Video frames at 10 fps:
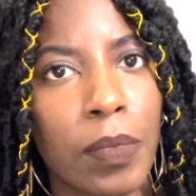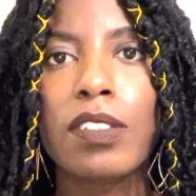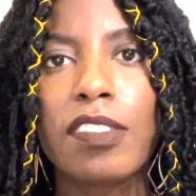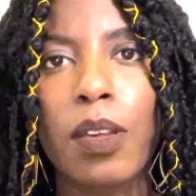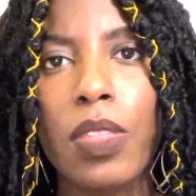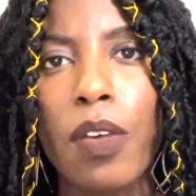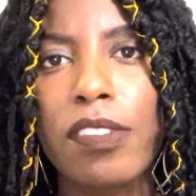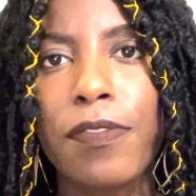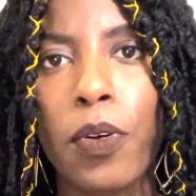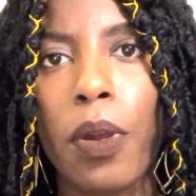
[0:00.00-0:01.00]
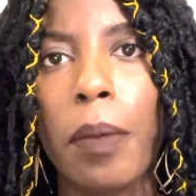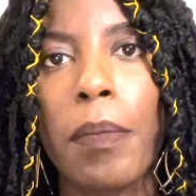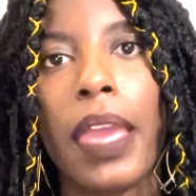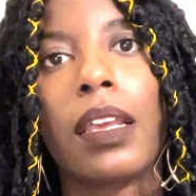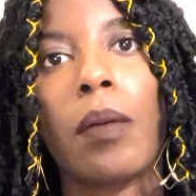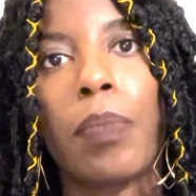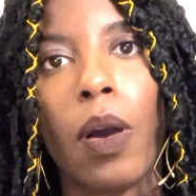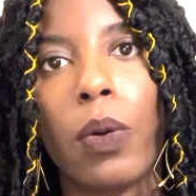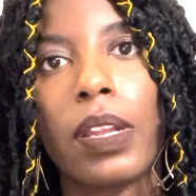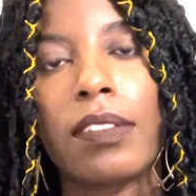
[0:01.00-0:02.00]
So those 4 main
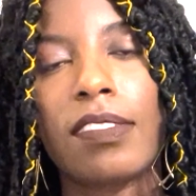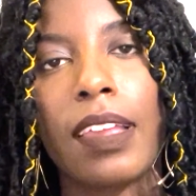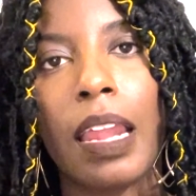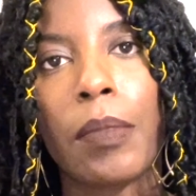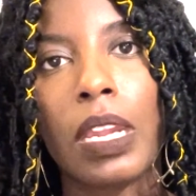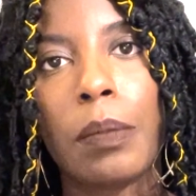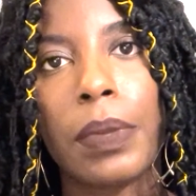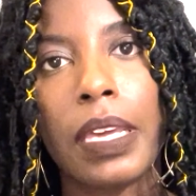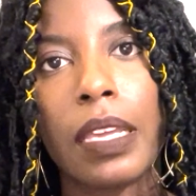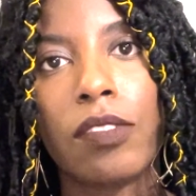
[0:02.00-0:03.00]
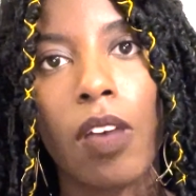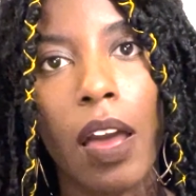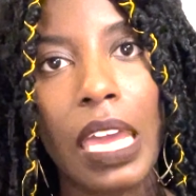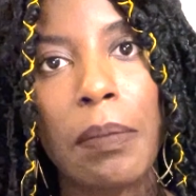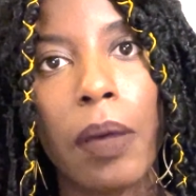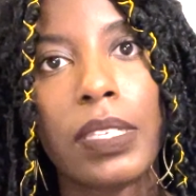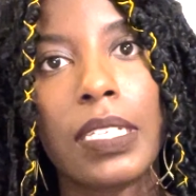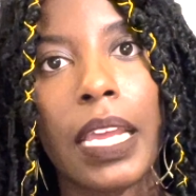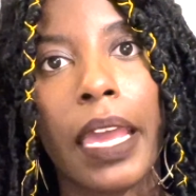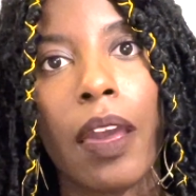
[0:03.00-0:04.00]
components that I'm going to be talking about
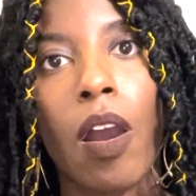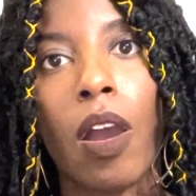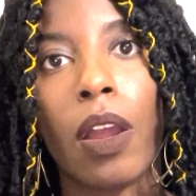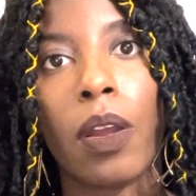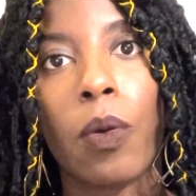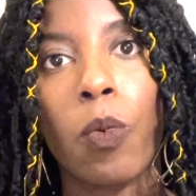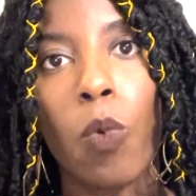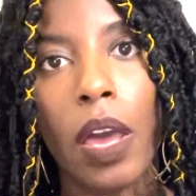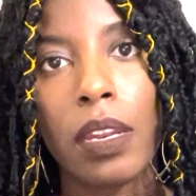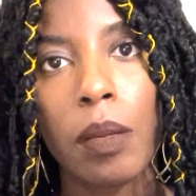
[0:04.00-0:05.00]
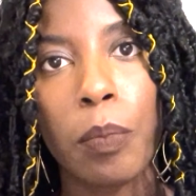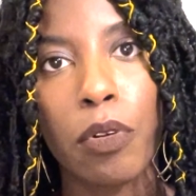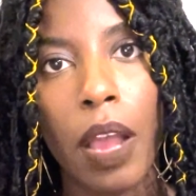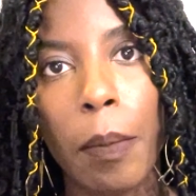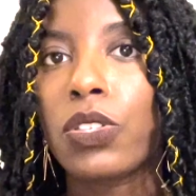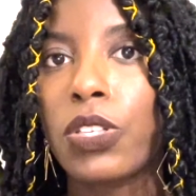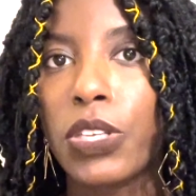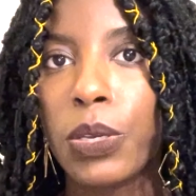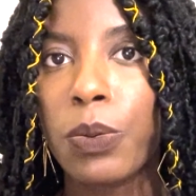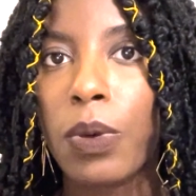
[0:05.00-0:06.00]
today are 1, prep,
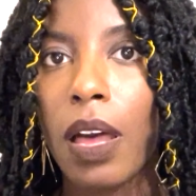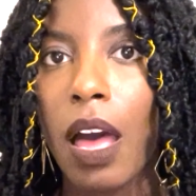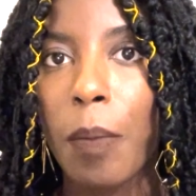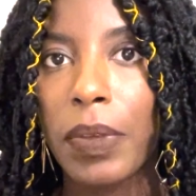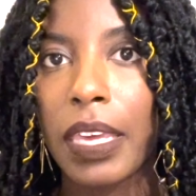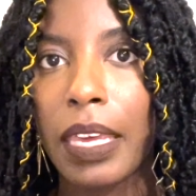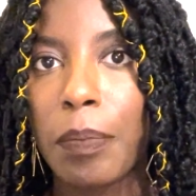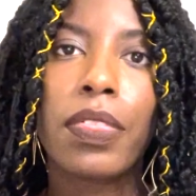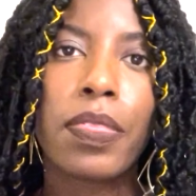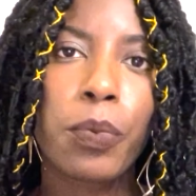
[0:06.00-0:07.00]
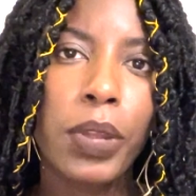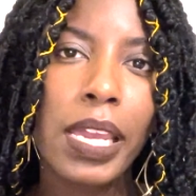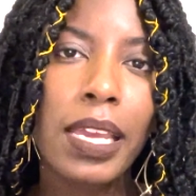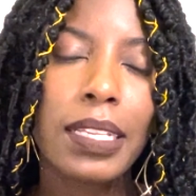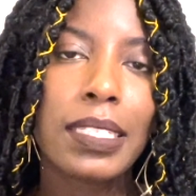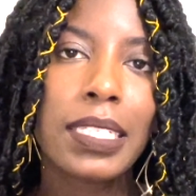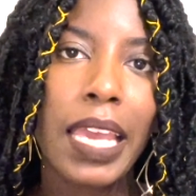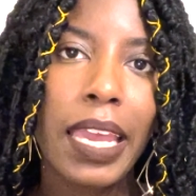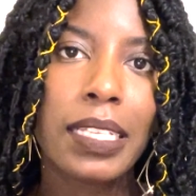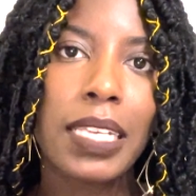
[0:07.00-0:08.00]
2, upkeep, 3,
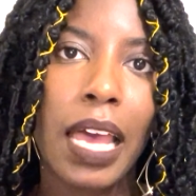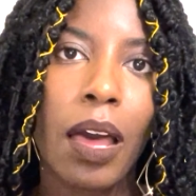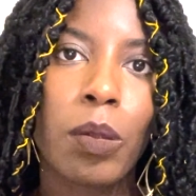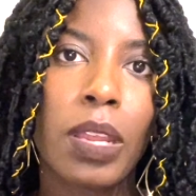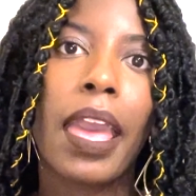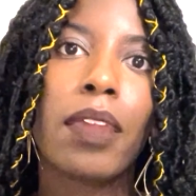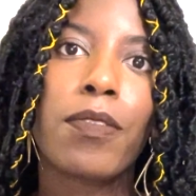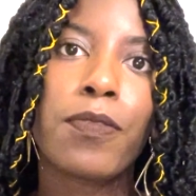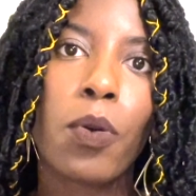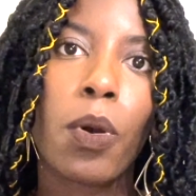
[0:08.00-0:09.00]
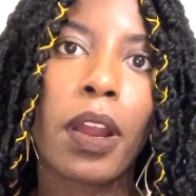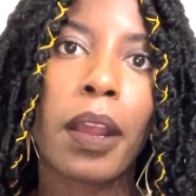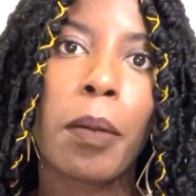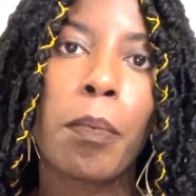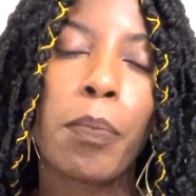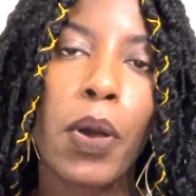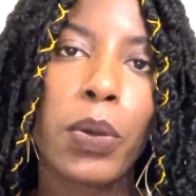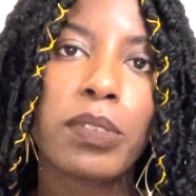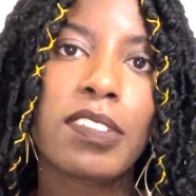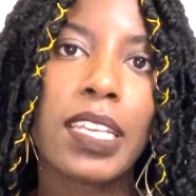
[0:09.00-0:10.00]
takedown, and 4,
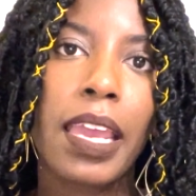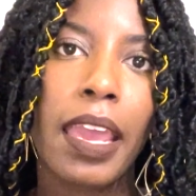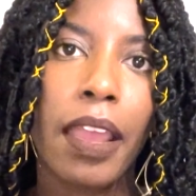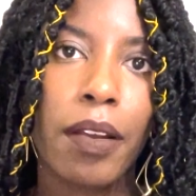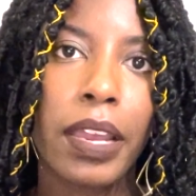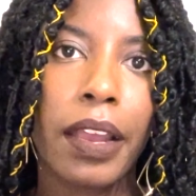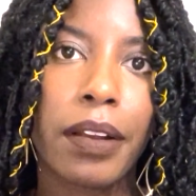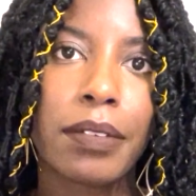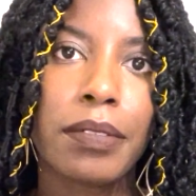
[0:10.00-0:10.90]
post hair care.